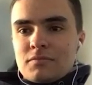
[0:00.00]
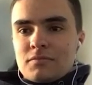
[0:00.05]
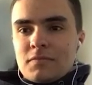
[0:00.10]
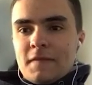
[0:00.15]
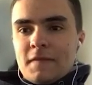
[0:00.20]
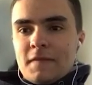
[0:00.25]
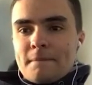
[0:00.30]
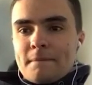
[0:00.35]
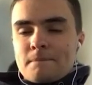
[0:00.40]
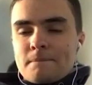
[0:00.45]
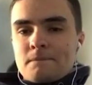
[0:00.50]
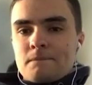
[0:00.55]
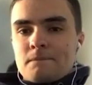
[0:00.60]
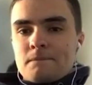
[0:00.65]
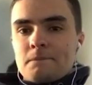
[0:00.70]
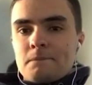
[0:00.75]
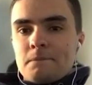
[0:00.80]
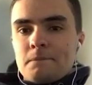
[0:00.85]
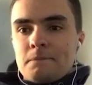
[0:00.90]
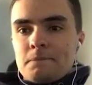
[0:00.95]

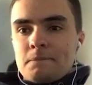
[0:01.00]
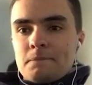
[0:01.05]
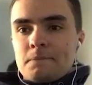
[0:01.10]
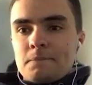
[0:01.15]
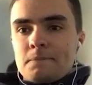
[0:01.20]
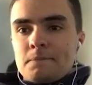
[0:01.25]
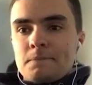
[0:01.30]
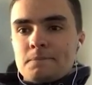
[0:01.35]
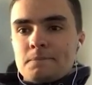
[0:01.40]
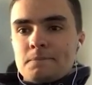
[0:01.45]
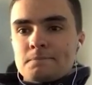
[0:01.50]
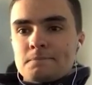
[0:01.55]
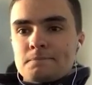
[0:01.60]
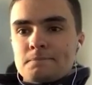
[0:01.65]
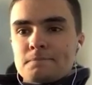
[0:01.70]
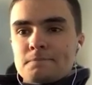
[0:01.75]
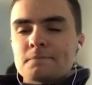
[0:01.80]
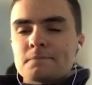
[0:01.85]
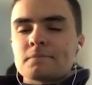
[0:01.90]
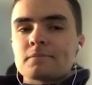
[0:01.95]

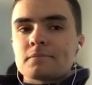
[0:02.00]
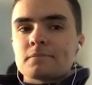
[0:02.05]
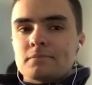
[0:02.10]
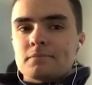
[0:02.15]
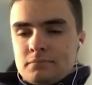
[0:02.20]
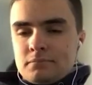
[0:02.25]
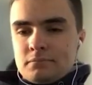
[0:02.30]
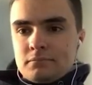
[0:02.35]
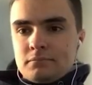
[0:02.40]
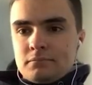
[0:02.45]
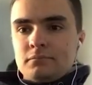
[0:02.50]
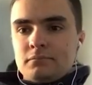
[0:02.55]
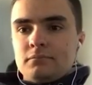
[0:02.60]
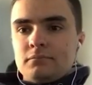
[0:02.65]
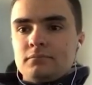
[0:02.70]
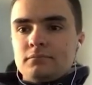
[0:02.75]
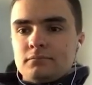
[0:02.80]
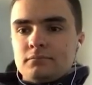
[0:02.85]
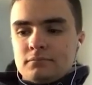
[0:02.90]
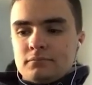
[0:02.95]

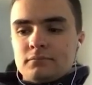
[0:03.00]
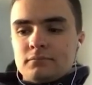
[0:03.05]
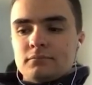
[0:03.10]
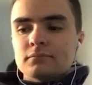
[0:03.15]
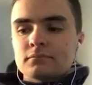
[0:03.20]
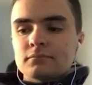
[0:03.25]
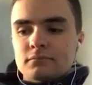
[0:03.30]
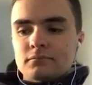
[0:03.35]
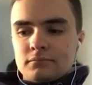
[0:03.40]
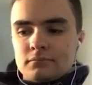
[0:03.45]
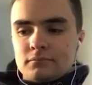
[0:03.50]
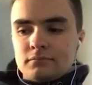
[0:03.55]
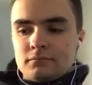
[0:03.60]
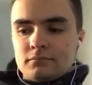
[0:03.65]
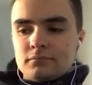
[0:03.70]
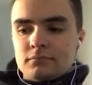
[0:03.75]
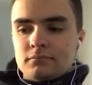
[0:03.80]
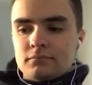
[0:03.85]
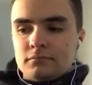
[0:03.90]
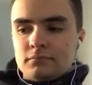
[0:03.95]

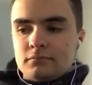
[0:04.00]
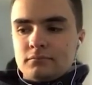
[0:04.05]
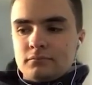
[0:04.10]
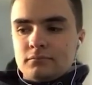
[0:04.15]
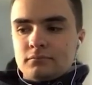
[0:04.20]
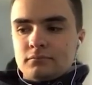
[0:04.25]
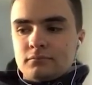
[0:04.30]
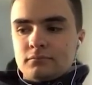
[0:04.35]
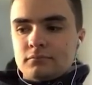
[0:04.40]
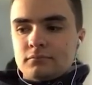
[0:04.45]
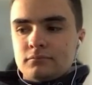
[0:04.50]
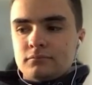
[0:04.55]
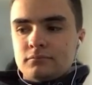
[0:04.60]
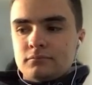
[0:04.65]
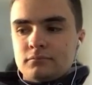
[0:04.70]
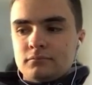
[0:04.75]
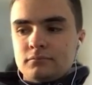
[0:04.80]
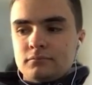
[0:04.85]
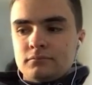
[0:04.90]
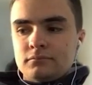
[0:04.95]

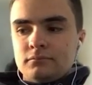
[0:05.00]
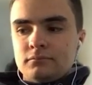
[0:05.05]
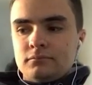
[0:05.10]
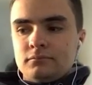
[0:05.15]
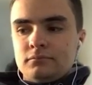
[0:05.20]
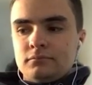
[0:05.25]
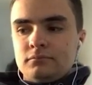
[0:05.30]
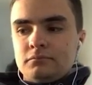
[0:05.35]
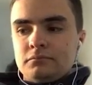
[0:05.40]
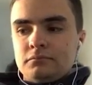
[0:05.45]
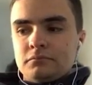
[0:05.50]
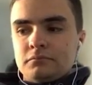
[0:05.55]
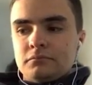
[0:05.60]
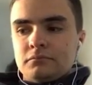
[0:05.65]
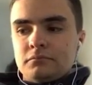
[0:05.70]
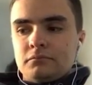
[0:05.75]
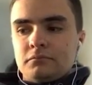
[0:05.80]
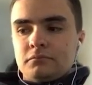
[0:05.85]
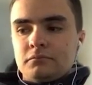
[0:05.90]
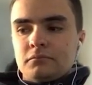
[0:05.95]

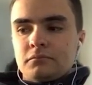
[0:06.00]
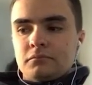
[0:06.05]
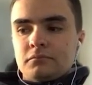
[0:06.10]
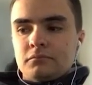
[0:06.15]
No words are spoken by the person on screen.